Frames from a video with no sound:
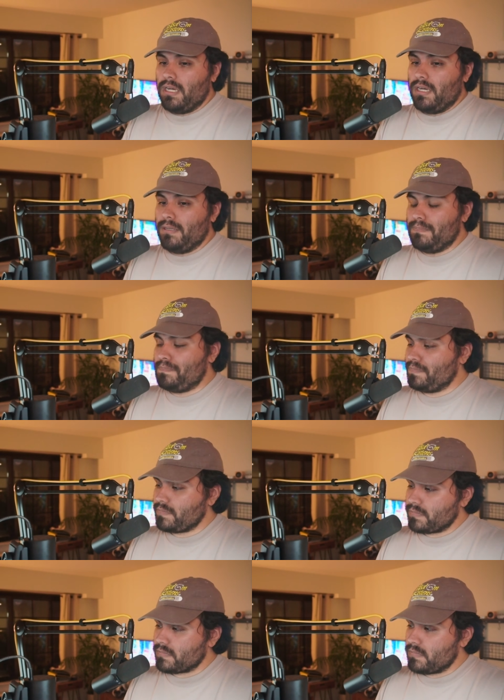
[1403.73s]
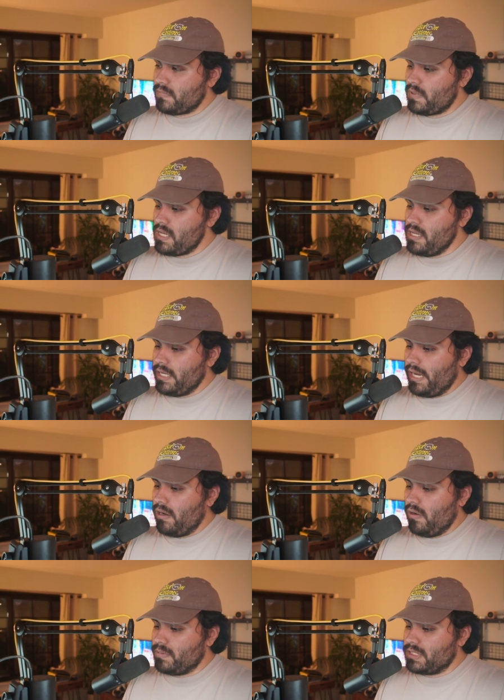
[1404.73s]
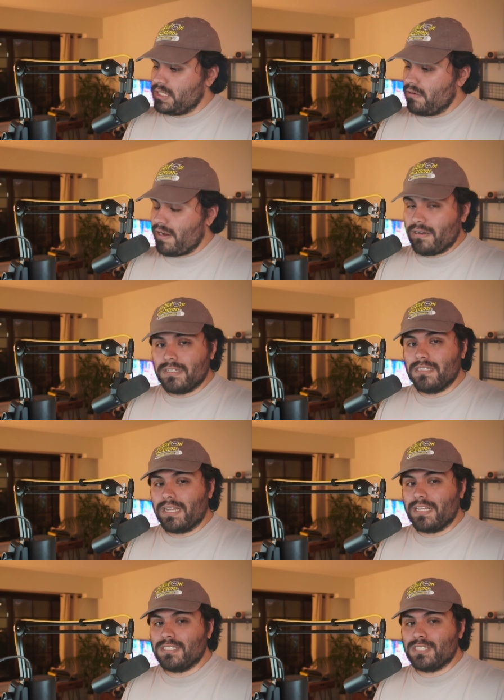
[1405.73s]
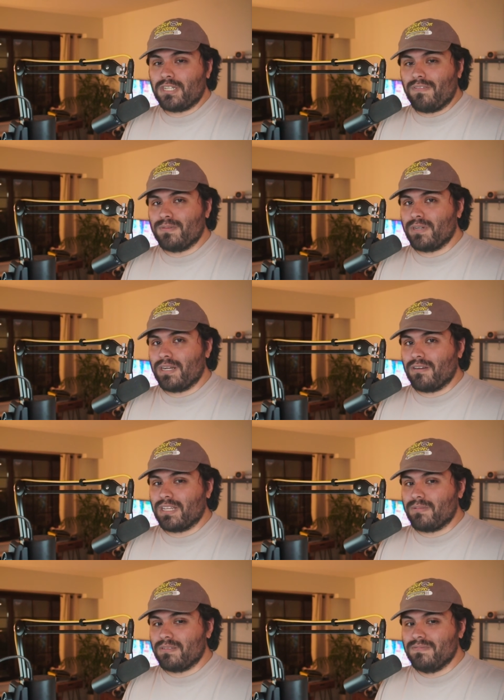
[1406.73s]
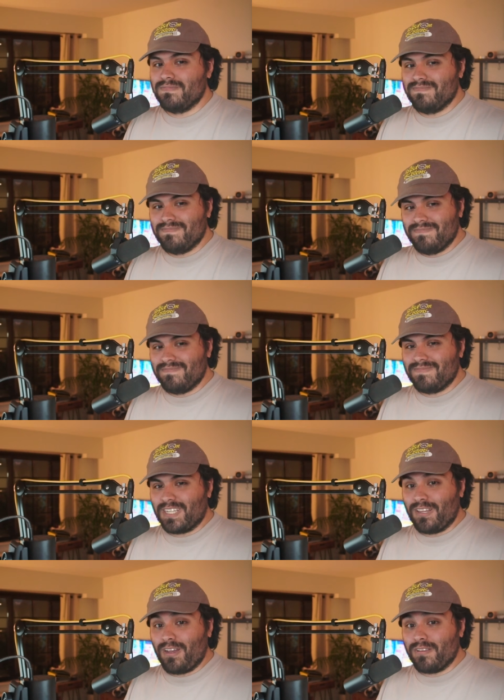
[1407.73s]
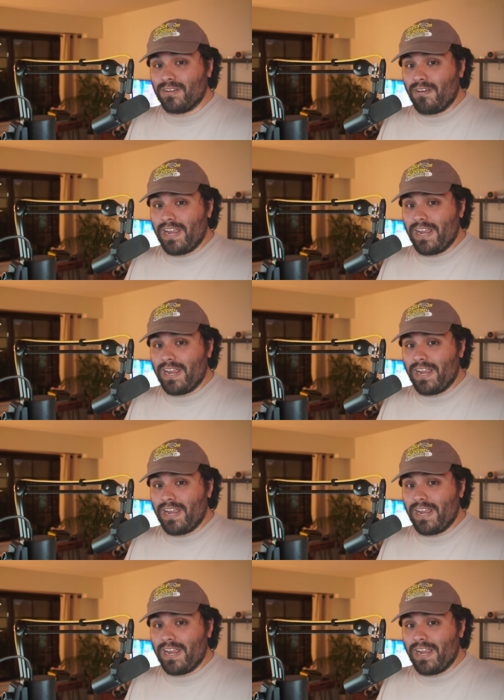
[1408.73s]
And yeah, hope to see you around. Again, this is Sean from Trading Card Table. Good luck with your